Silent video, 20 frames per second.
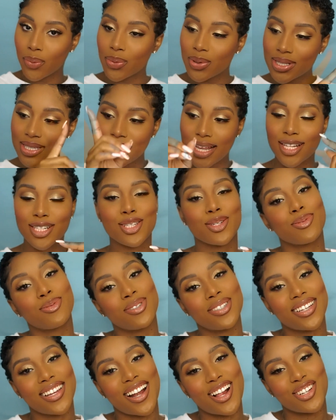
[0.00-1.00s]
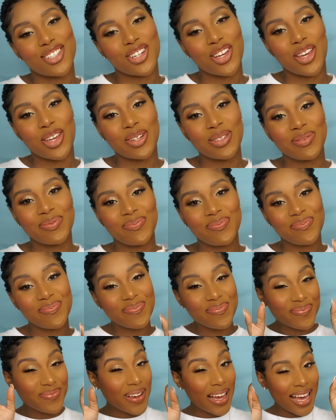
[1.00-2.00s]
stay tuned and I'll show you.
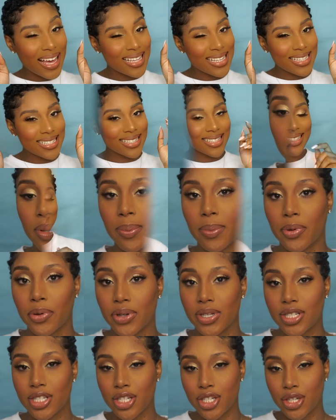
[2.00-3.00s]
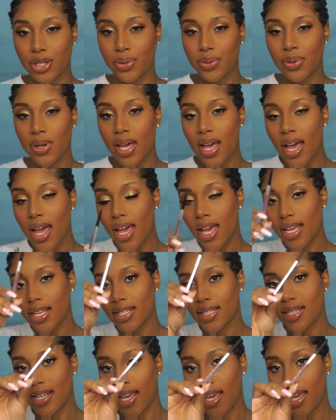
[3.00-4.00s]
Okay, so what I'm going to do
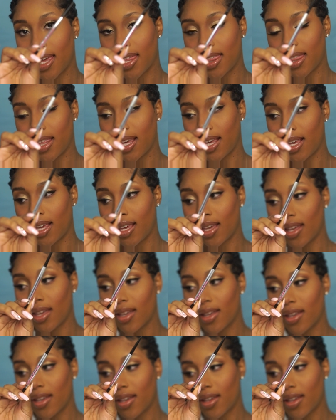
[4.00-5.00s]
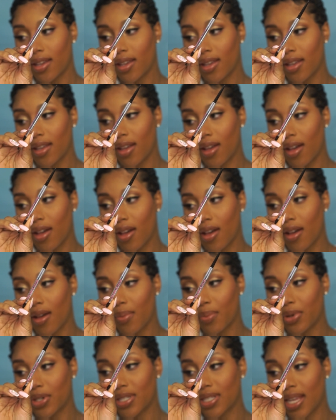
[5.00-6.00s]
is take the
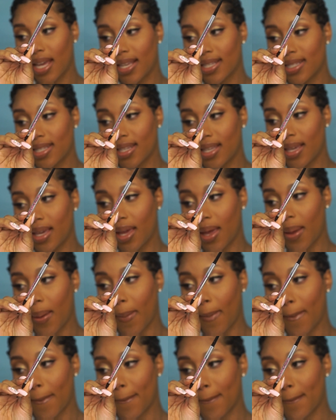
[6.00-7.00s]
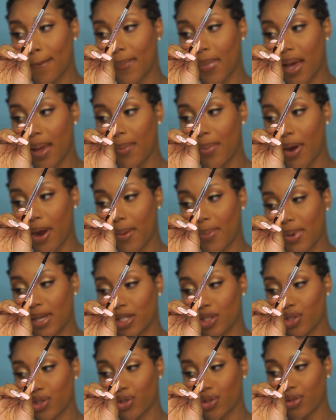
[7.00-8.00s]
Precisely My Brow
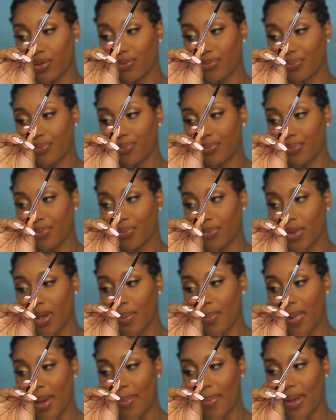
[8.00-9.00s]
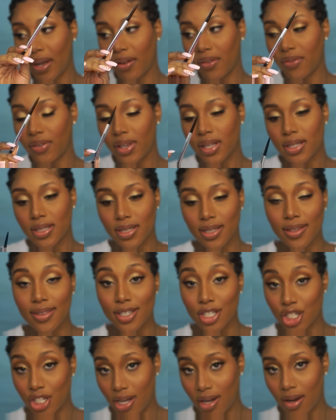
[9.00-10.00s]
Pencil by Benefit in
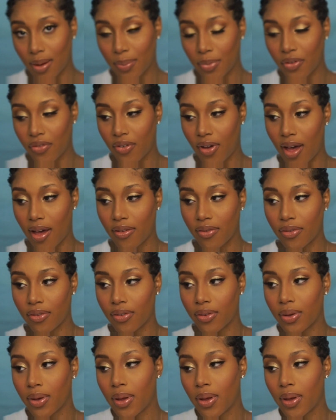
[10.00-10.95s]
the shade number 5.